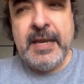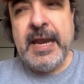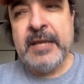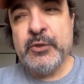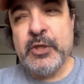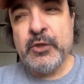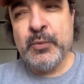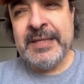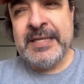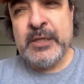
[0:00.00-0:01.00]
And you start to
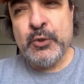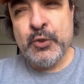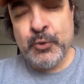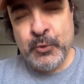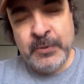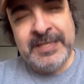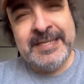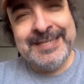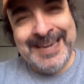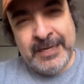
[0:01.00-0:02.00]
realize how truly
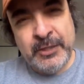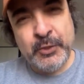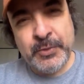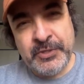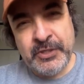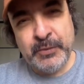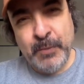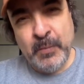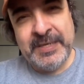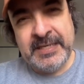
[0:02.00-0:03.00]
dangerous this
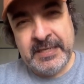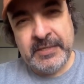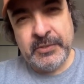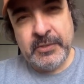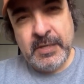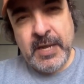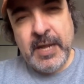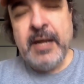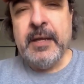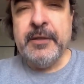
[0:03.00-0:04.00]
moment is.
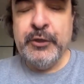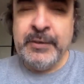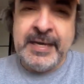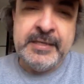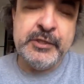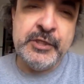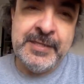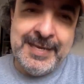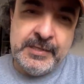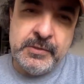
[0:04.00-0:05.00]
The United
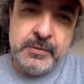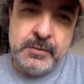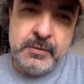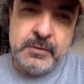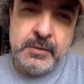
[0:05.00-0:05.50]
States